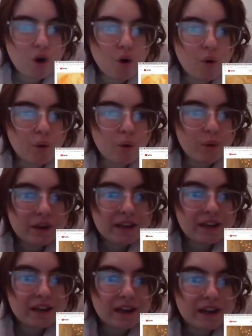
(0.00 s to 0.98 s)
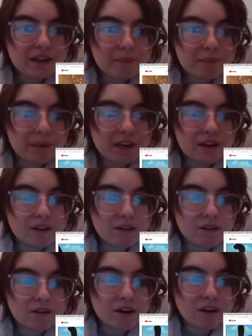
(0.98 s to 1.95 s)
Oh! Got hit by
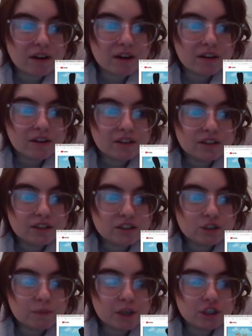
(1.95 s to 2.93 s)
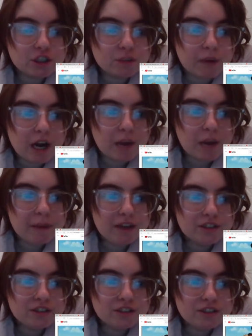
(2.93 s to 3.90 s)
a car.
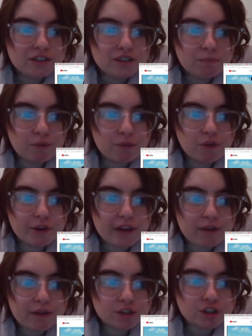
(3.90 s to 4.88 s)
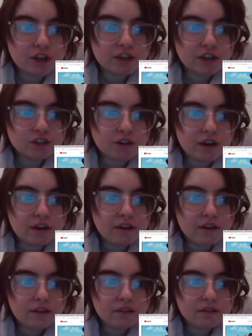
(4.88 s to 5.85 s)
SpongeBob. Before that was
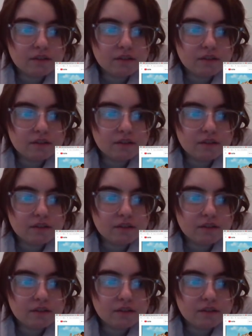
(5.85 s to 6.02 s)
Jontron.